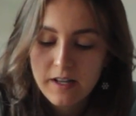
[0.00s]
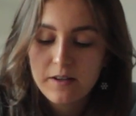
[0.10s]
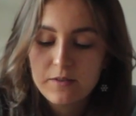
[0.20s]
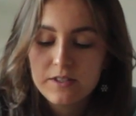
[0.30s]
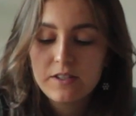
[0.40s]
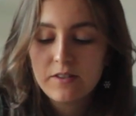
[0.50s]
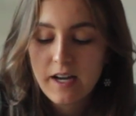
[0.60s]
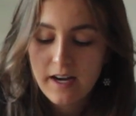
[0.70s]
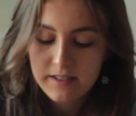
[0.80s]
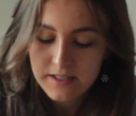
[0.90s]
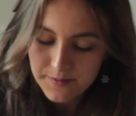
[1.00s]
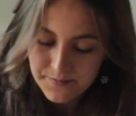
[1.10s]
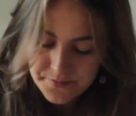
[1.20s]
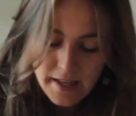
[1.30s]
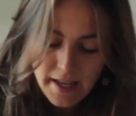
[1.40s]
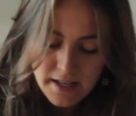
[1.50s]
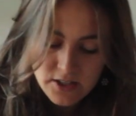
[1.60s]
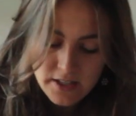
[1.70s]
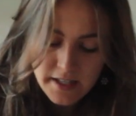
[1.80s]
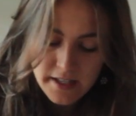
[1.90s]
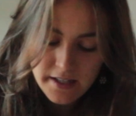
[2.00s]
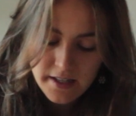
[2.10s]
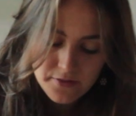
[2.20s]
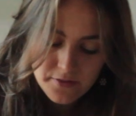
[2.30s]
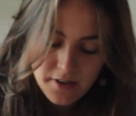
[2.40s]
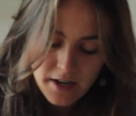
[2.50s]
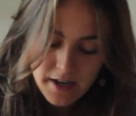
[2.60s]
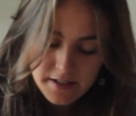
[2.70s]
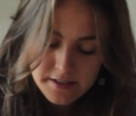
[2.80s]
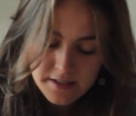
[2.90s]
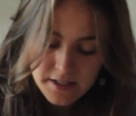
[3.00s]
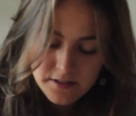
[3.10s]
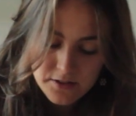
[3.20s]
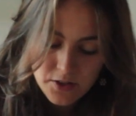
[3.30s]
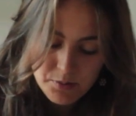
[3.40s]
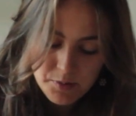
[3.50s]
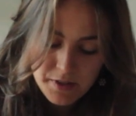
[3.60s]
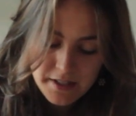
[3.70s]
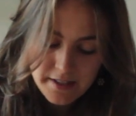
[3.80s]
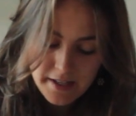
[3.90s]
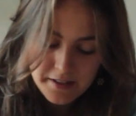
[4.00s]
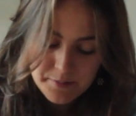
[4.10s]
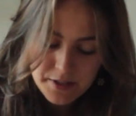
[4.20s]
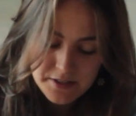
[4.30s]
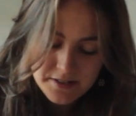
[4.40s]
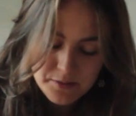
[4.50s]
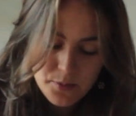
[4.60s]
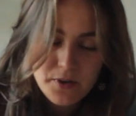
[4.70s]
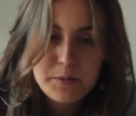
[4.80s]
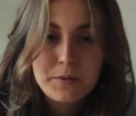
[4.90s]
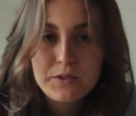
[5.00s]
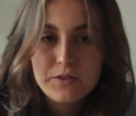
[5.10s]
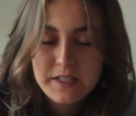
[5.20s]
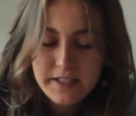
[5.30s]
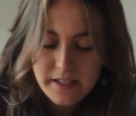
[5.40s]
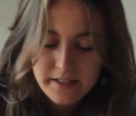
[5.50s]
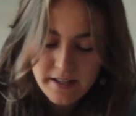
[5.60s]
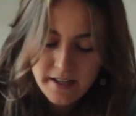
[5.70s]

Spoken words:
Like obviously you can't actually fast dopamine, like because your body produces it